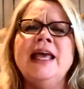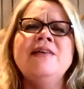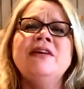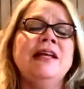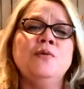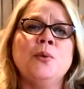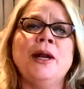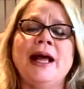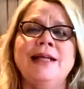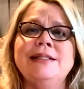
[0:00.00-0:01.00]
Even in
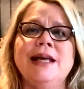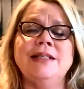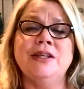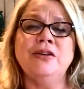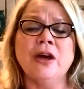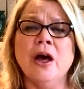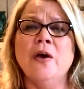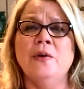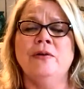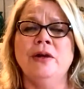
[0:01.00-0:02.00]
what I say to
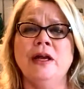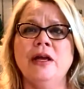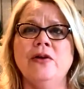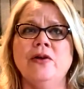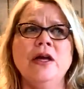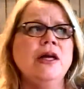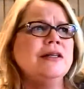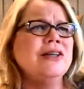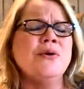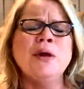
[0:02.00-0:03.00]
y'all on here,
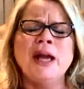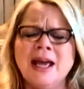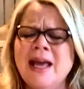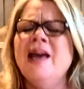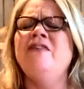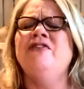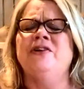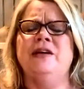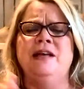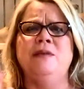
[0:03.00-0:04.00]
don't
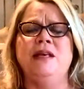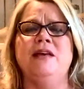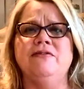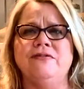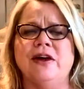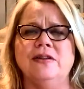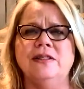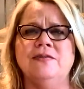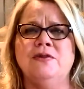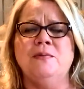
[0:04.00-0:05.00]
ever let me give
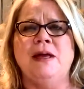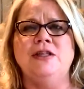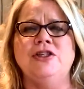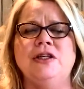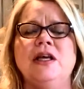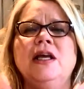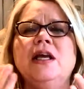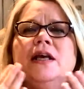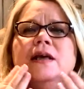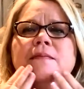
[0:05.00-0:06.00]
false information.
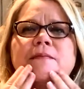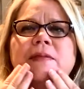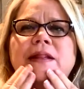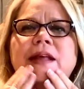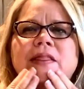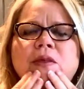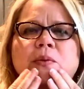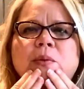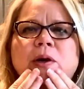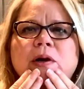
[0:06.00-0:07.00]
Let the
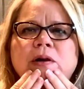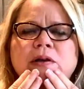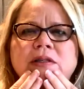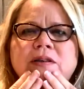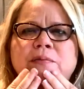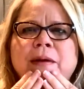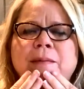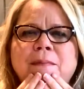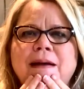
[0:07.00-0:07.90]
words of my